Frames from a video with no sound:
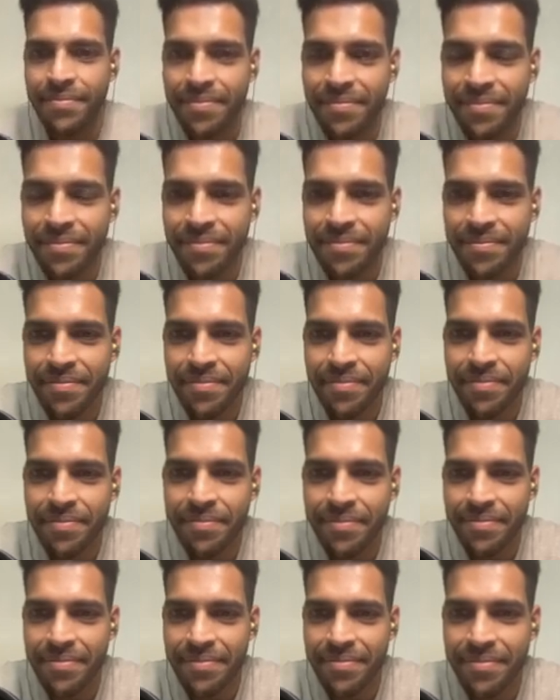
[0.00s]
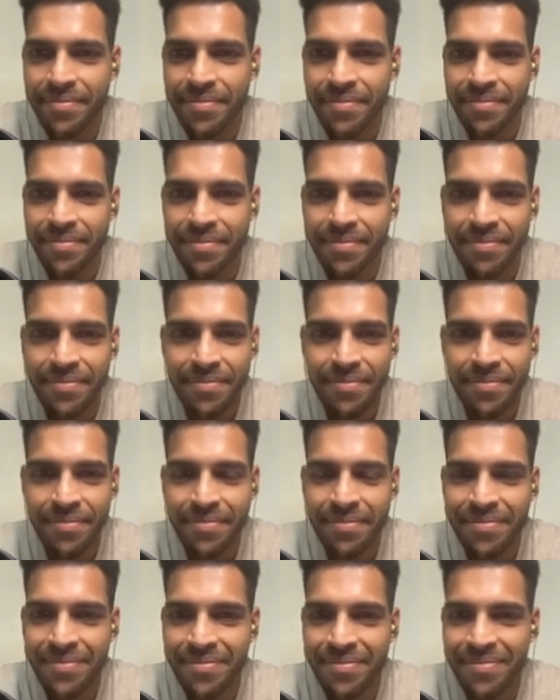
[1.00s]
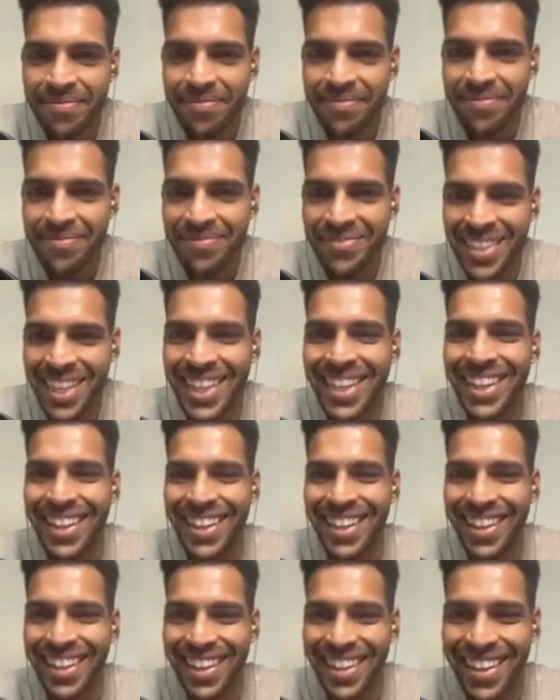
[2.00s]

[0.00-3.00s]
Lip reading: (not speaking)